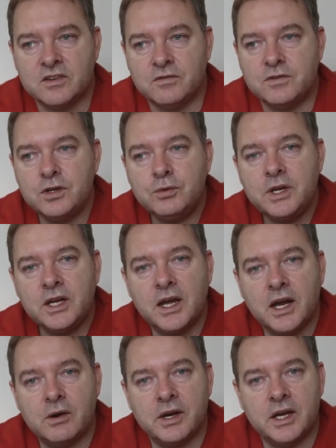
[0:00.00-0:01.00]
a viewing
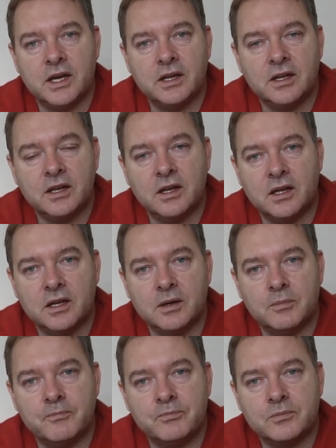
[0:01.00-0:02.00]
area
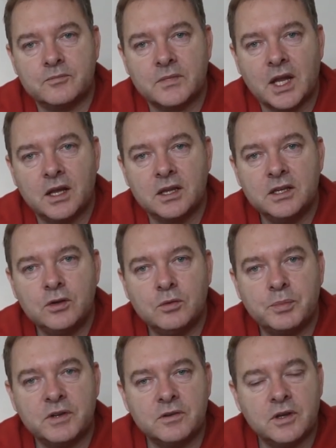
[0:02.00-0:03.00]
a little bit